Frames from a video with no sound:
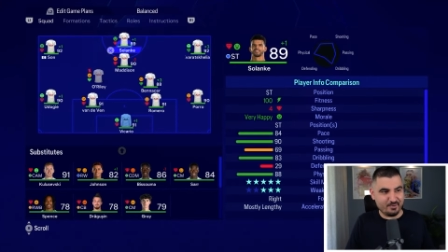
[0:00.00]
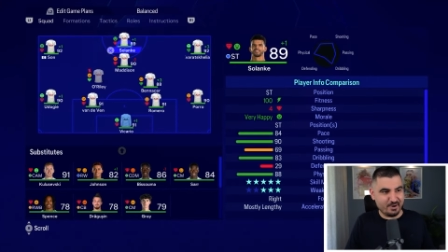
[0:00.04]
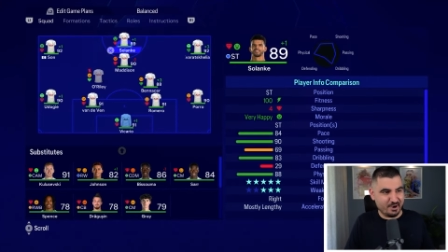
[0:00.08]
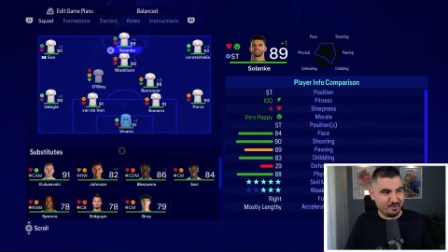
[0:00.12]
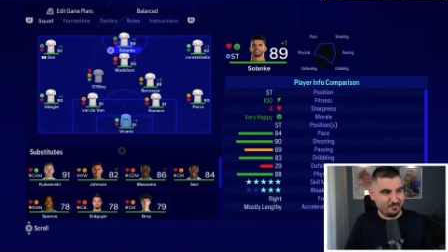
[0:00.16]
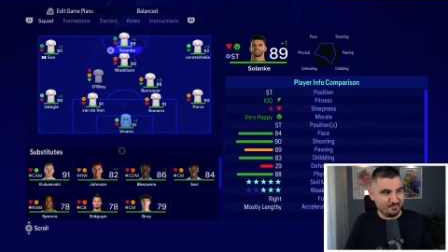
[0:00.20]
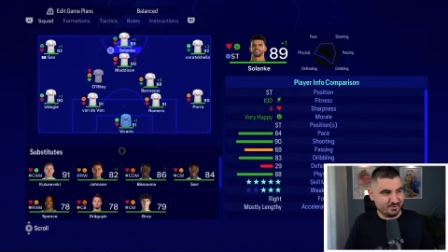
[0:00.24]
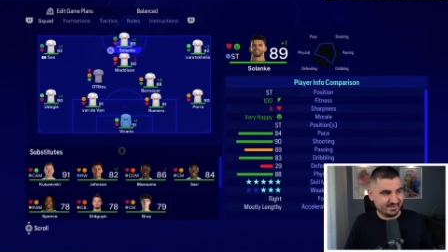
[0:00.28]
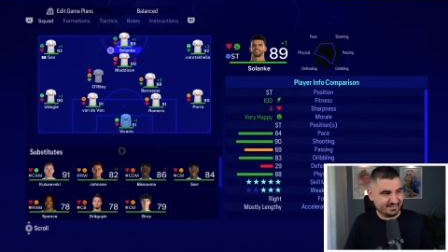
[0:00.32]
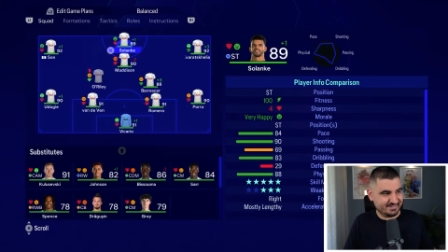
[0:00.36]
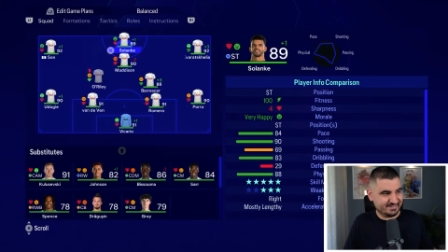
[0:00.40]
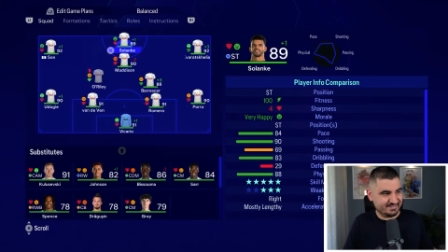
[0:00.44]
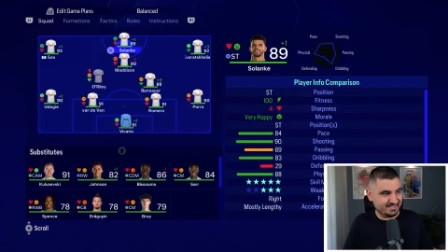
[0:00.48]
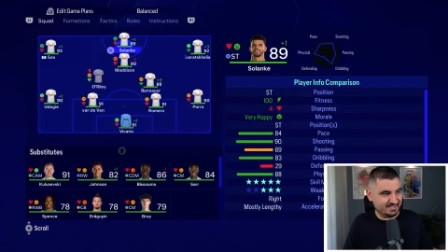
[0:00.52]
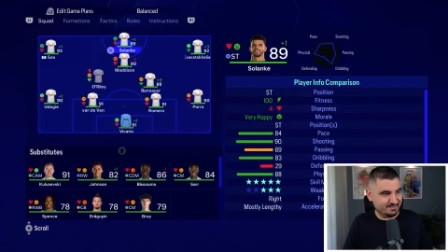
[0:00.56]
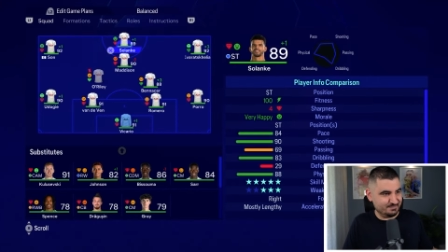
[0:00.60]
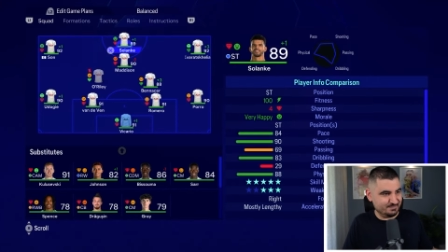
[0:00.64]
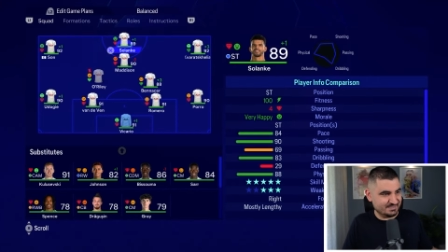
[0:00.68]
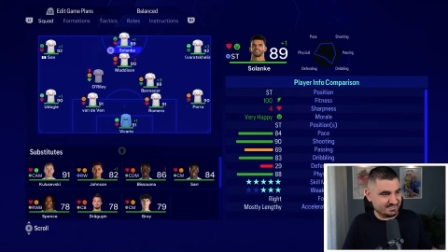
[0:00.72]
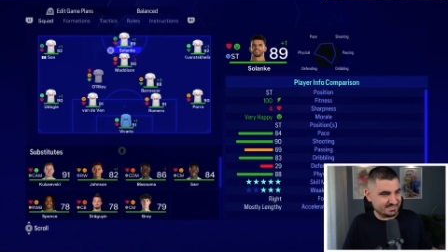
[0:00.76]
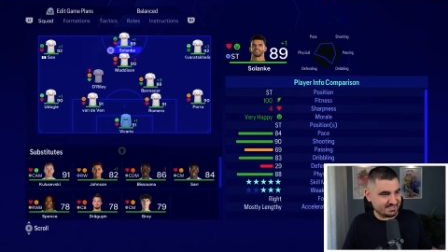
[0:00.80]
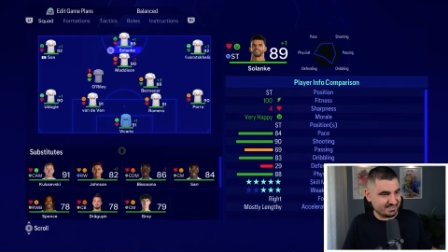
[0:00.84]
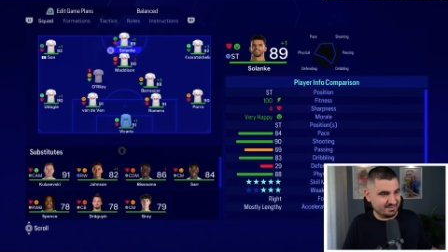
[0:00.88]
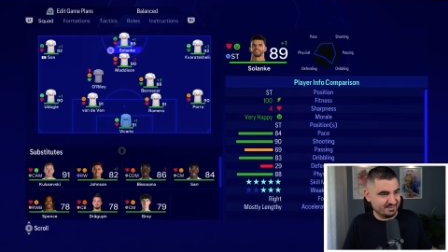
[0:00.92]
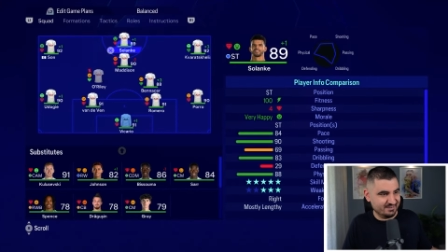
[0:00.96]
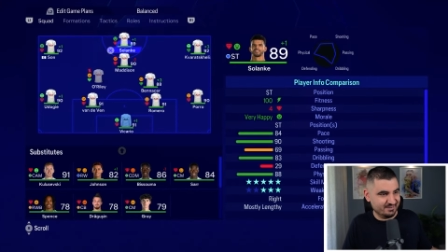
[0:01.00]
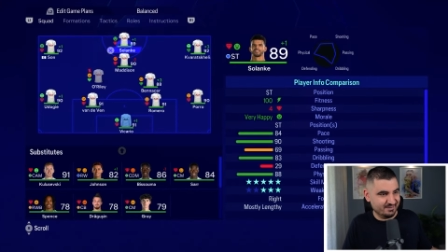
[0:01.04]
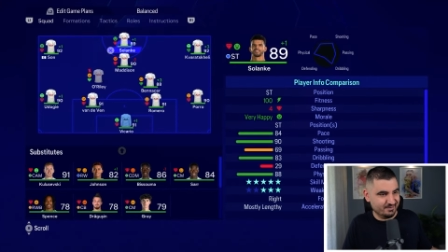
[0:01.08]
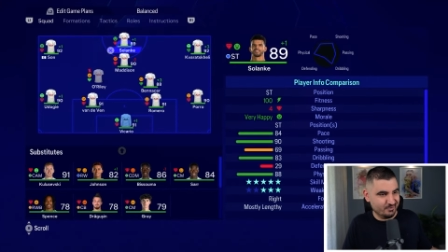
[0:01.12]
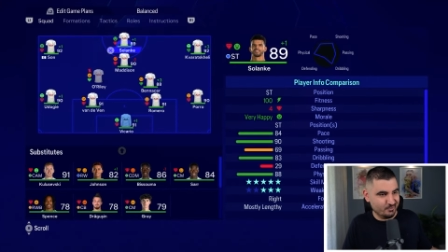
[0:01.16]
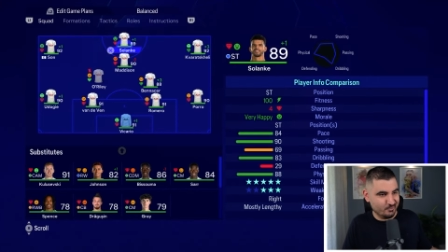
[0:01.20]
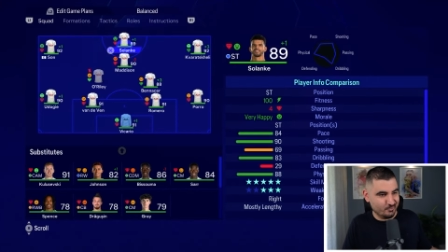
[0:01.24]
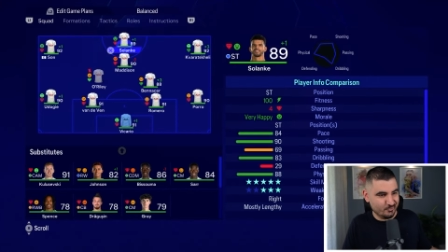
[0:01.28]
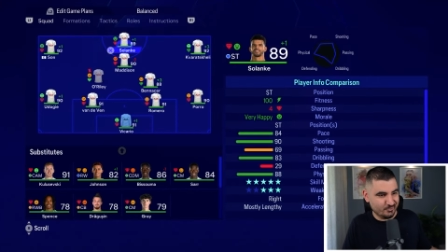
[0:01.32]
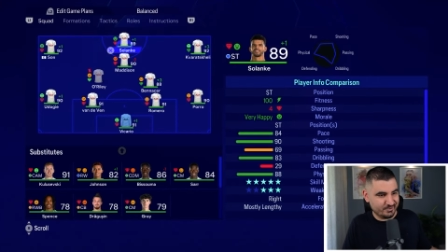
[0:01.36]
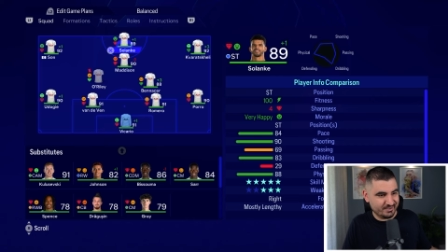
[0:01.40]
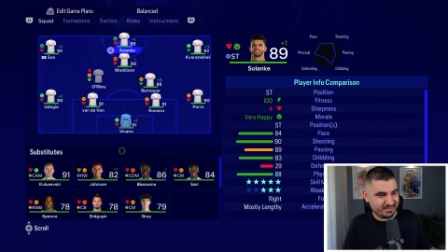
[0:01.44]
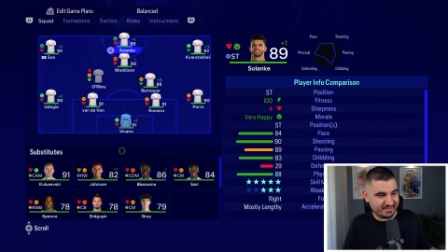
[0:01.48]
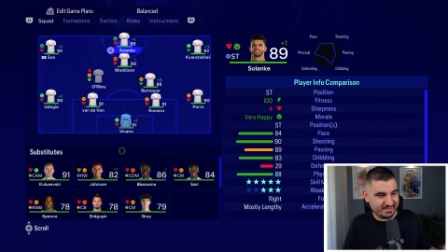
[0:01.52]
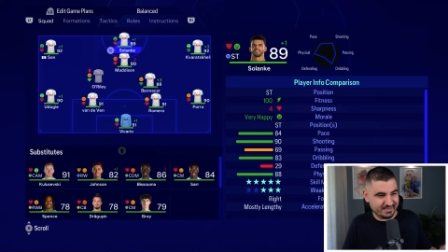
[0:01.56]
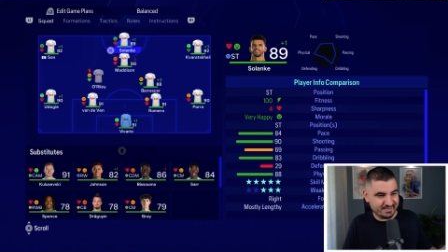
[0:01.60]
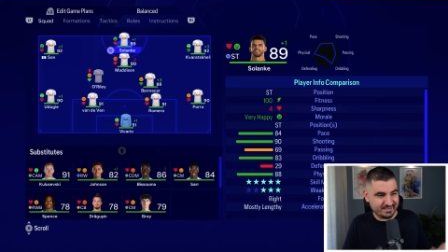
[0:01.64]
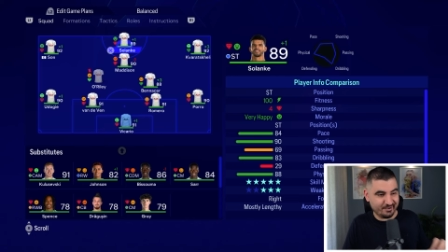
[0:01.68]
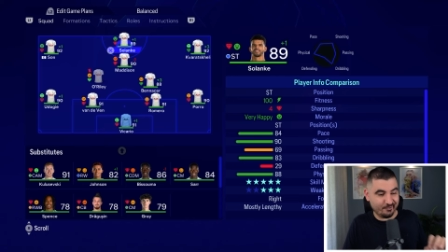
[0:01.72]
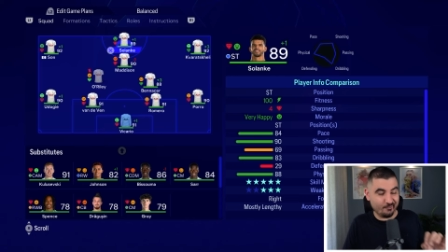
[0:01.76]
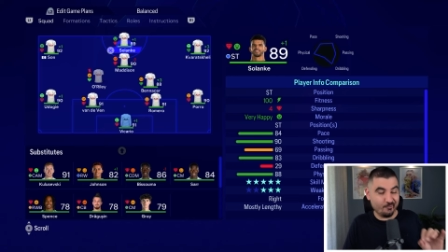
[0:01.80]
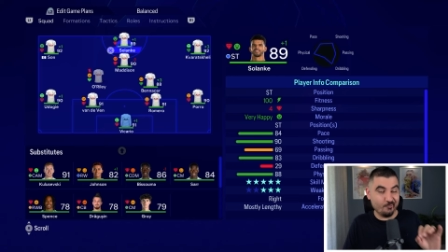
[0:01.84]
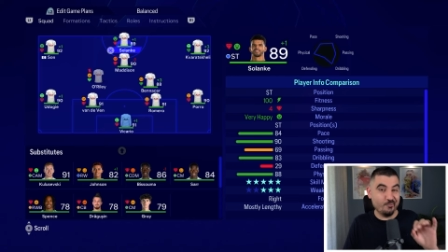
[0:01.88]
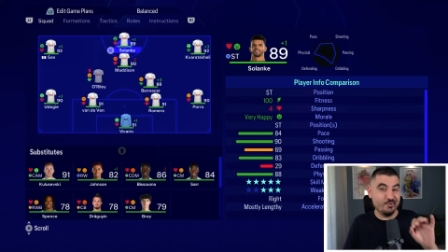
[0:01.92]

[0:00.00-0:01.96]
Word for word: how our team is looking,